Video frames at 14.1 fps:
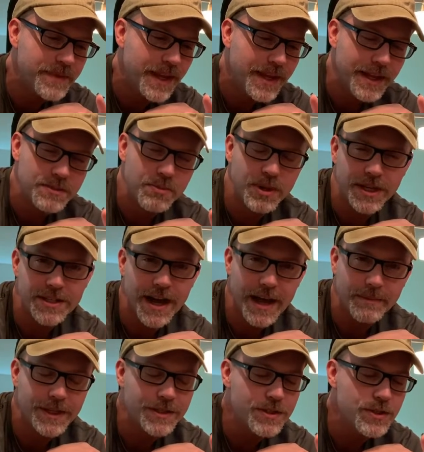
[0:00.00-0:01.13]
it's pretty
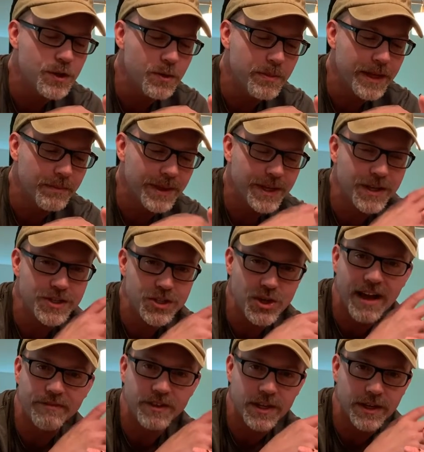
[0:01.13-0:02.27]
time consuming because you
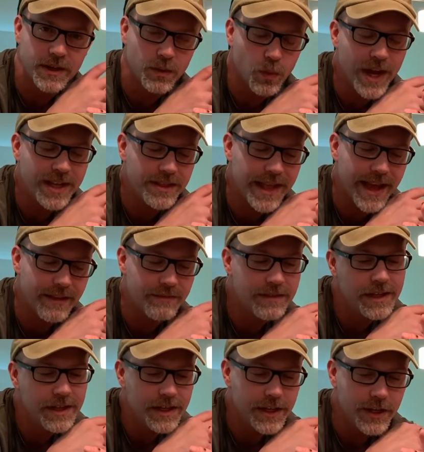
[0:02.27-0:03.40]
have to wait that,
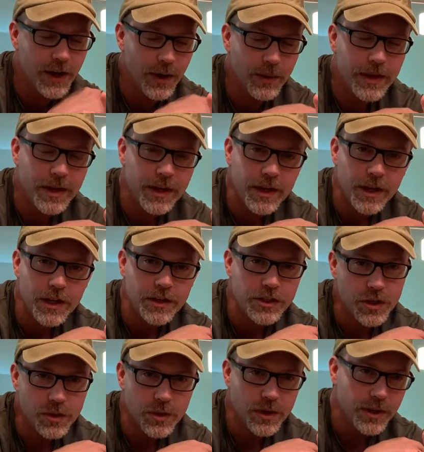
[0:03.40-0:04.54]

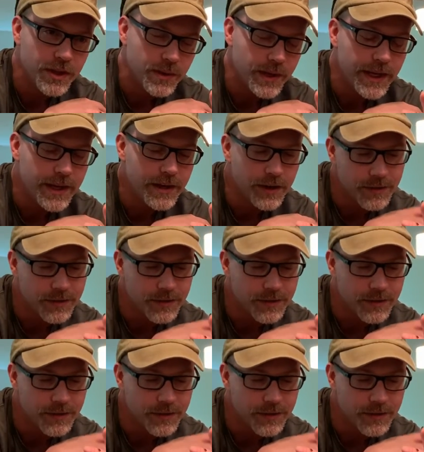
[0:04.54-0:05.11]
2 or 3 or